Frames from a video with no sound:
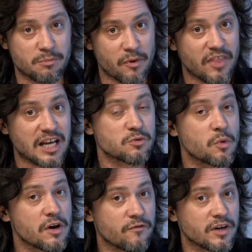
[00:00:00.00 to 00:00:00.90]
but that's
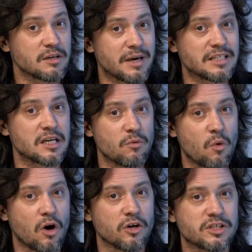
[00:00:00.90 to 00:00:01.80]
what it fundamentally
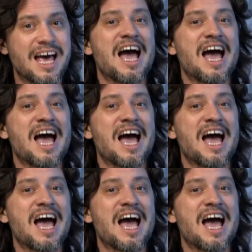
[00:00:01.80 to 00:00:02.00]
was.